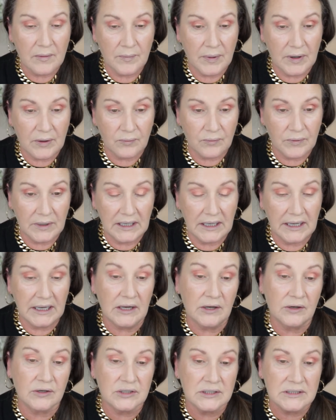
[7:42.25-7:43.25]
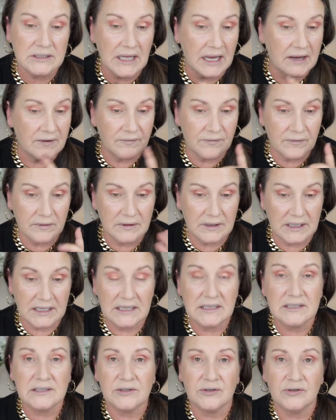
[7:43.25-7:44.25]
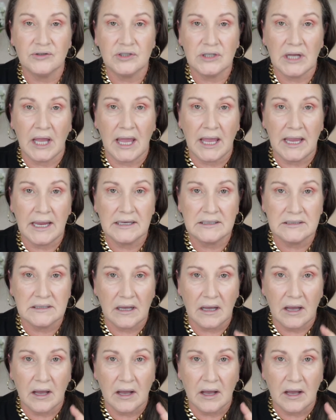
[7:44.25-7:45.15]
But really, you could just have these two shades,